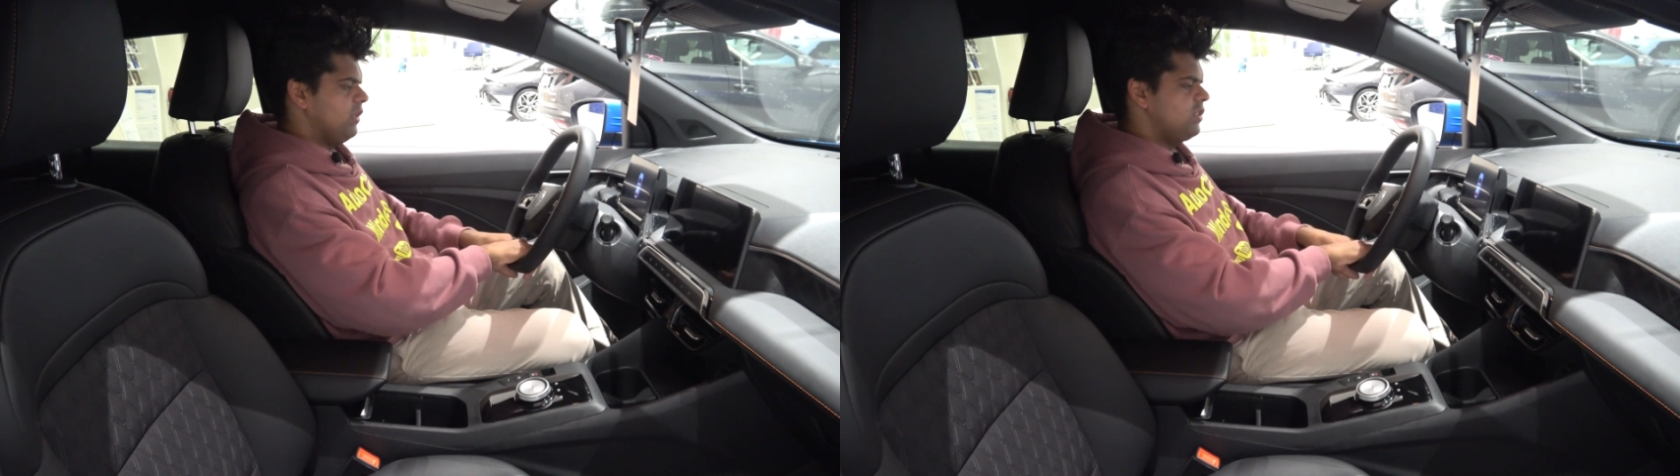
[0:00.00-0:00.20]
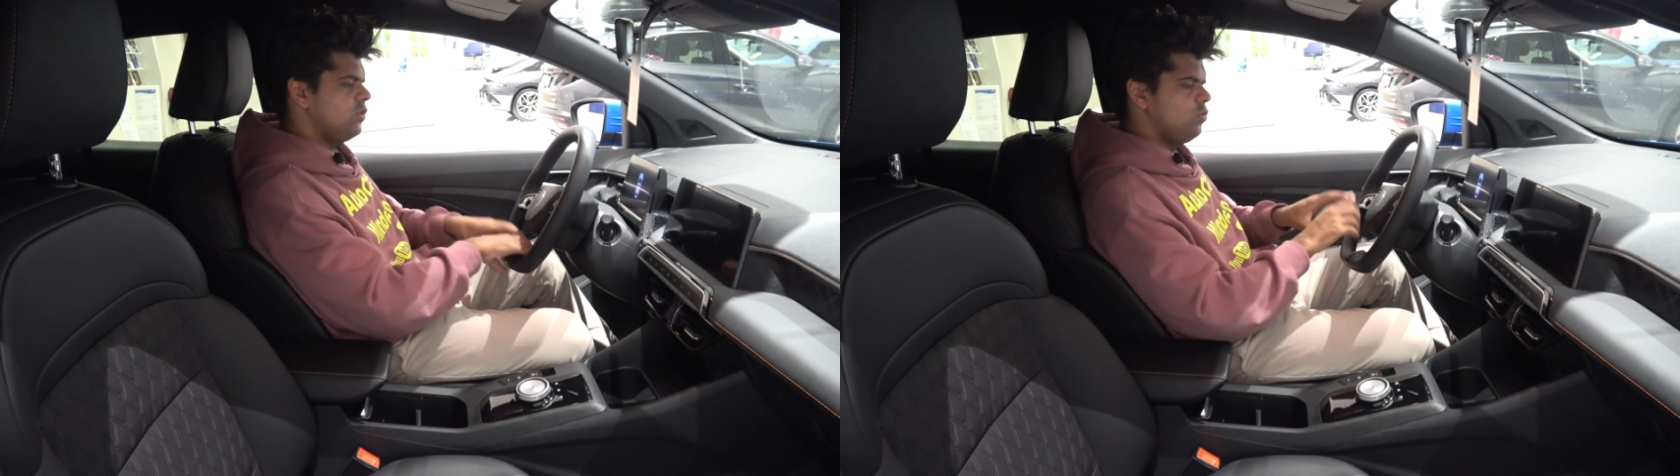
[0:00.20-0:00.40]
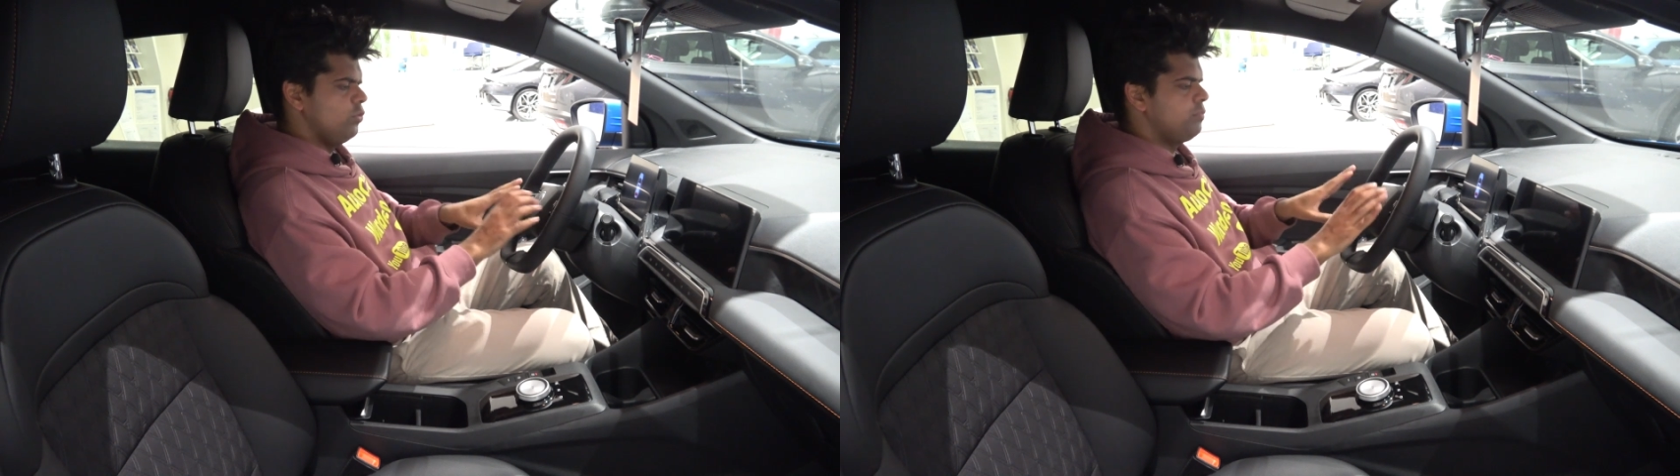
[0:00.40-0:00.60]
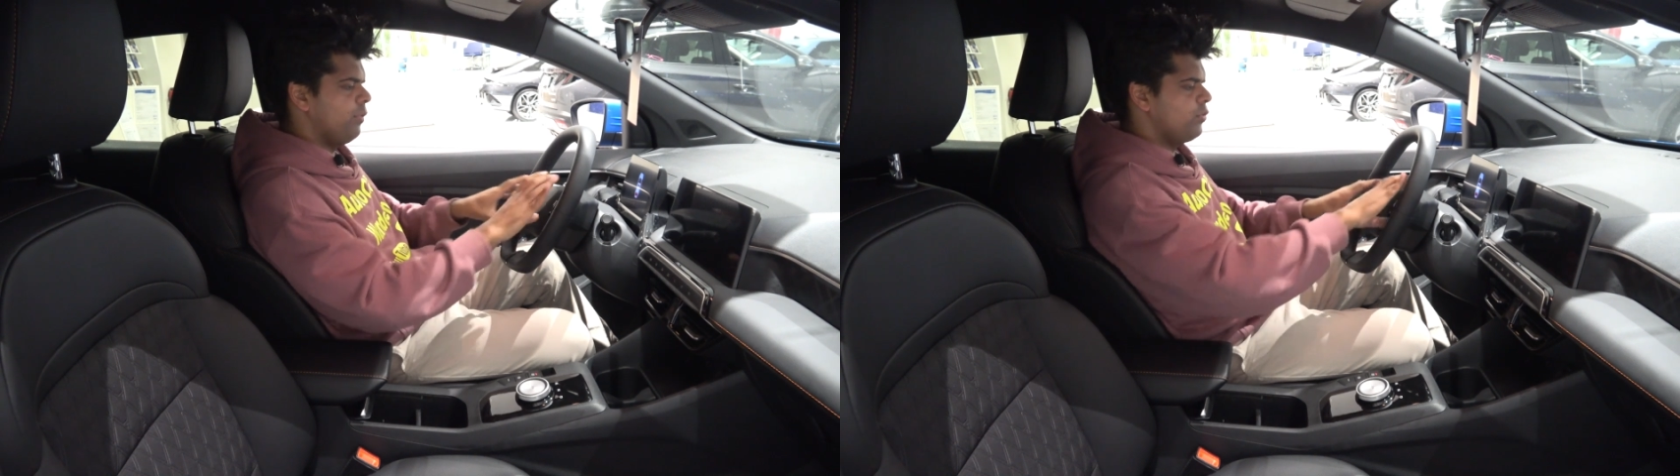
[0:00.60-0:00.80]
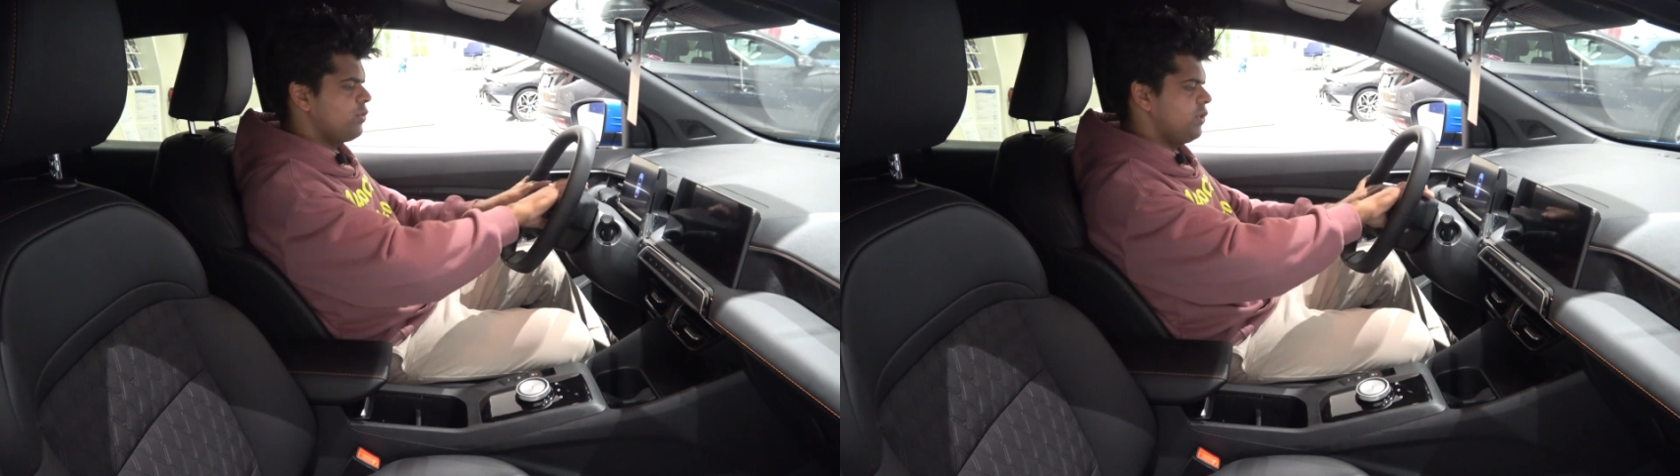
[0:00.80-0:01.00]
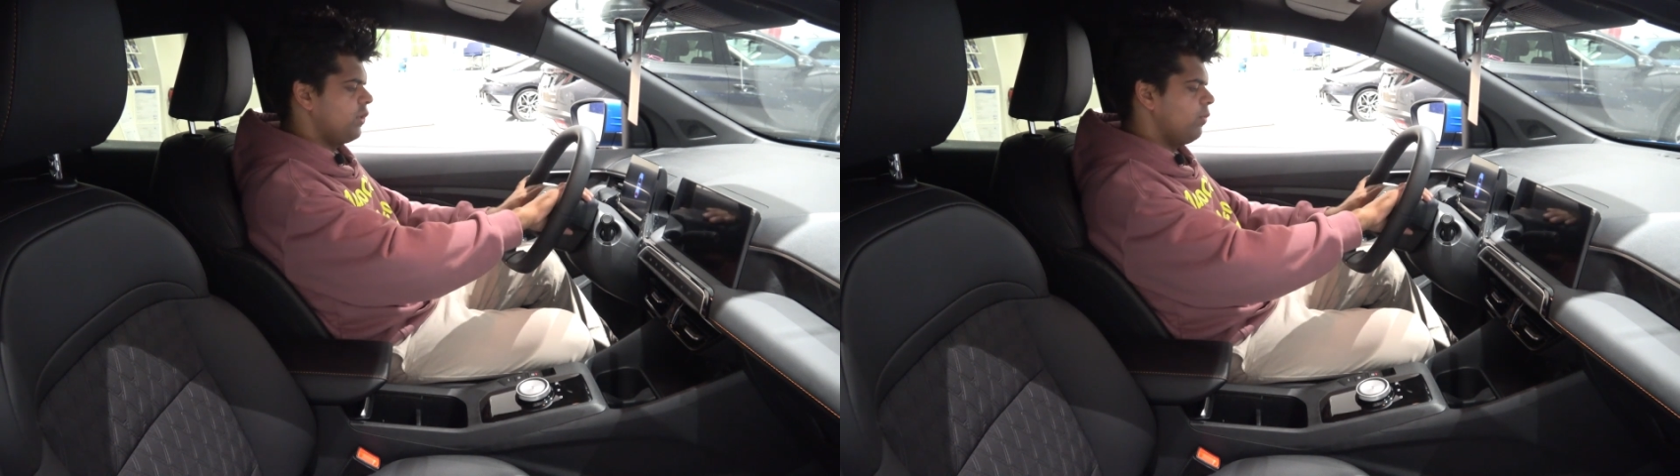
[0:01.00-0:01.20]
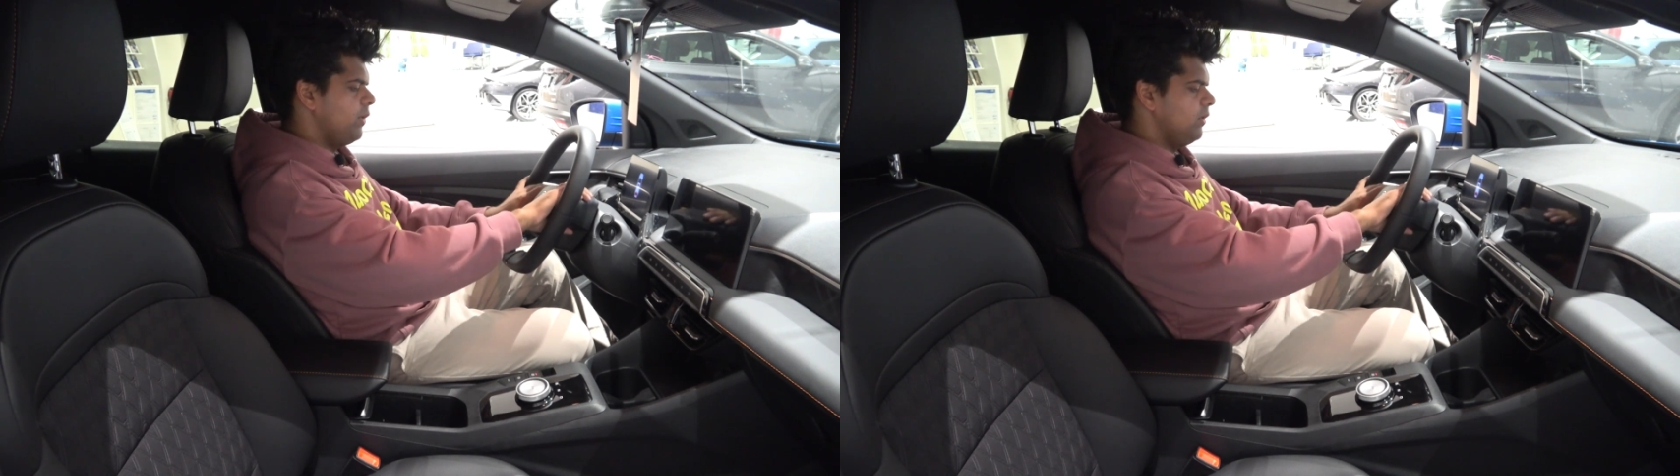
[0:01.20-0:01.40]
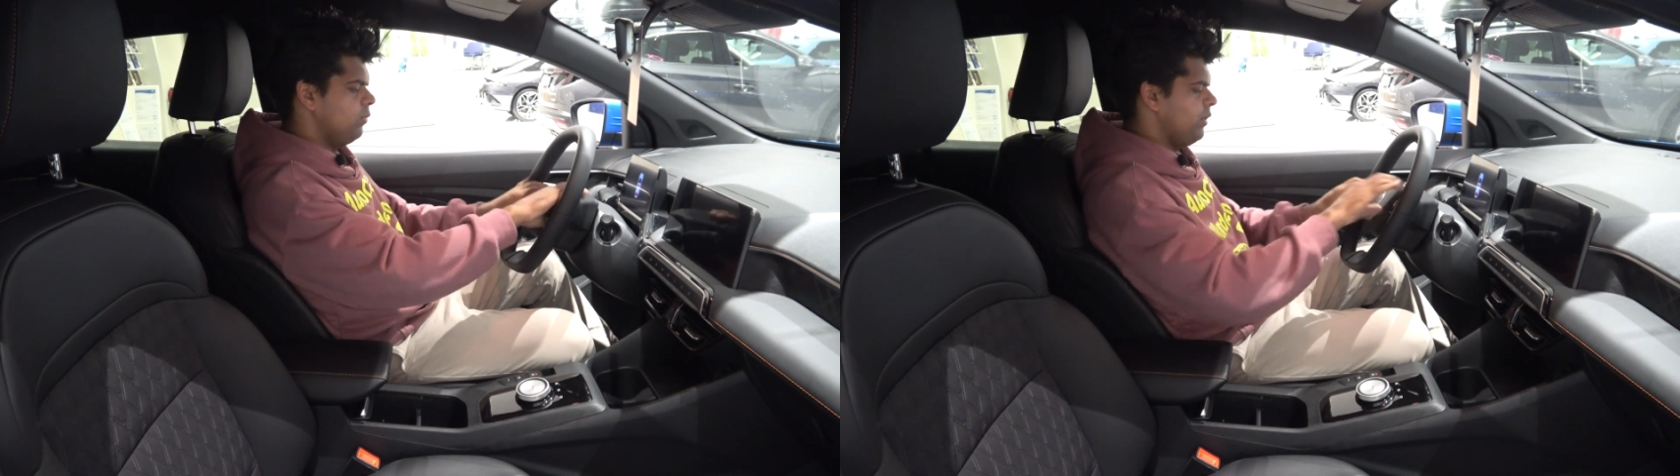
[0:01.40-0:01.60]
It's a two-spoke steering
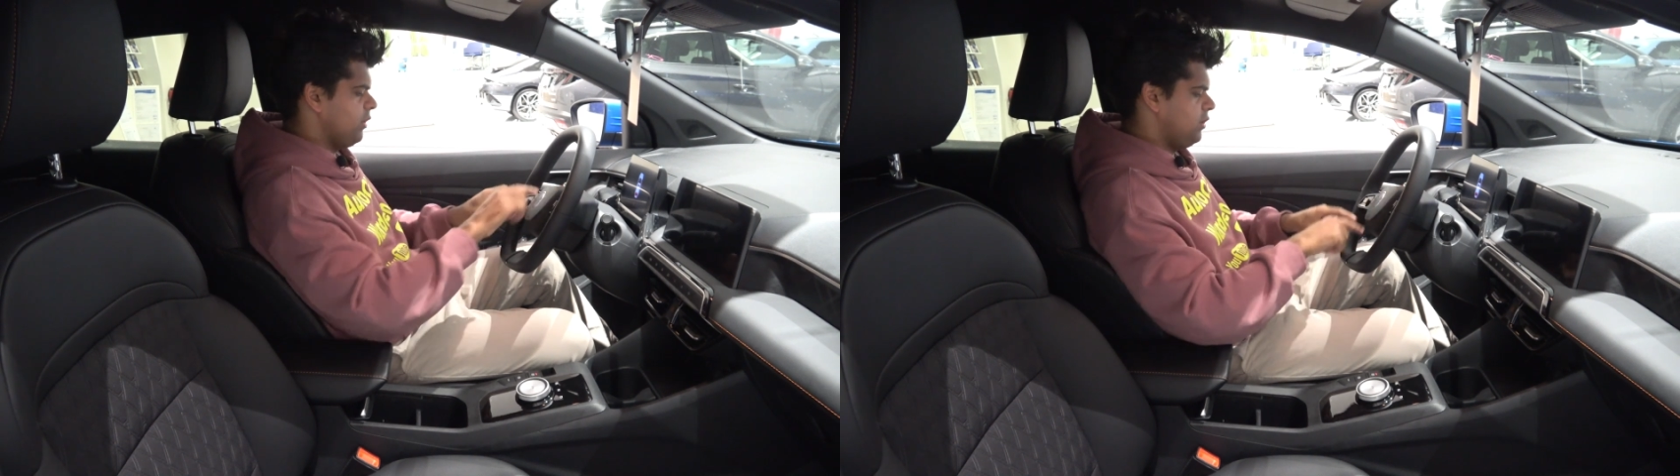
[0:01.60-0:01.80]
wheel with